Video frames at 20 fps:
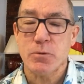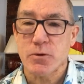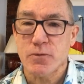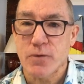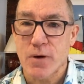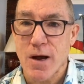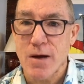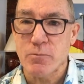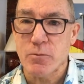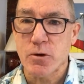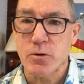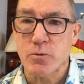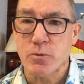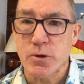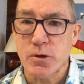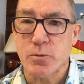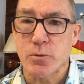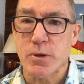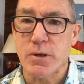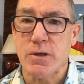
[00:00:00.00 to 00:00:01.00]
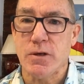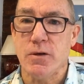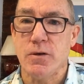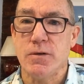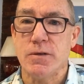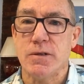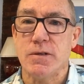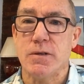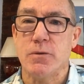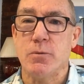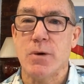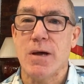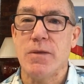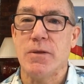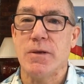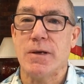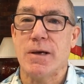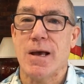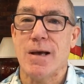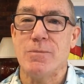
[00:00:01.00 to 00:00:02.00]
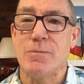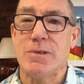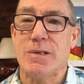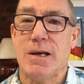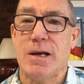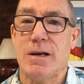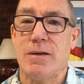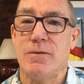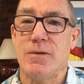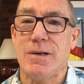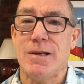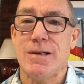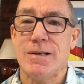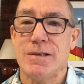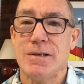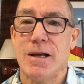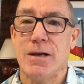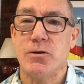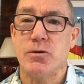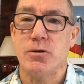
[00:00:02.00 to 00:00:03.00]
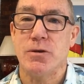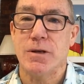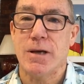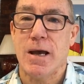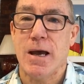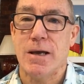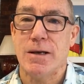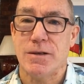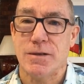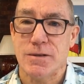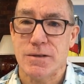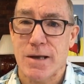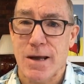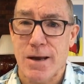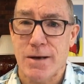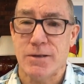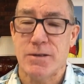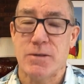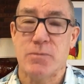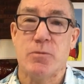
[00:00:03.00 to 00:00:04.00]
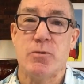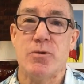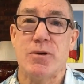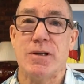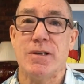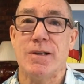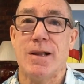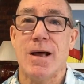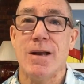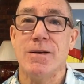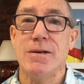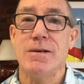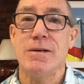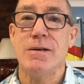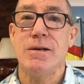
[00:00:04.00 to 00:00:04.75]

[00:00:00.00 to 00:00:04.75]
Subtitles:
Framework, which we use, is the one that comes out of the International Accounting Standards Board in London,